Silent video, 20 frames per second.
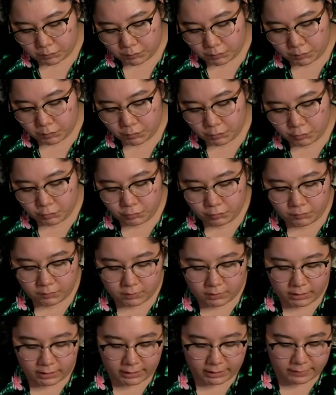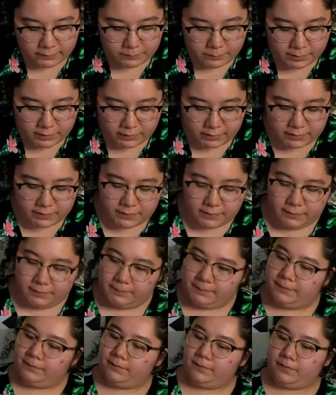Ooh, I have a better idea.
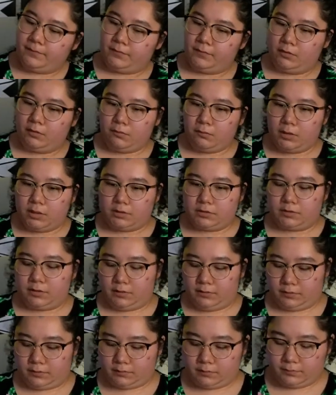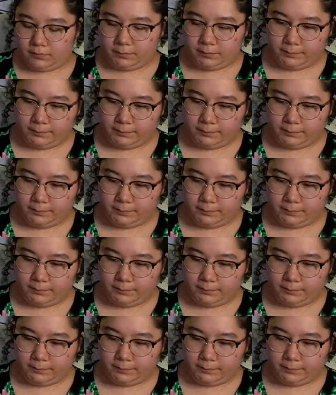Watch this.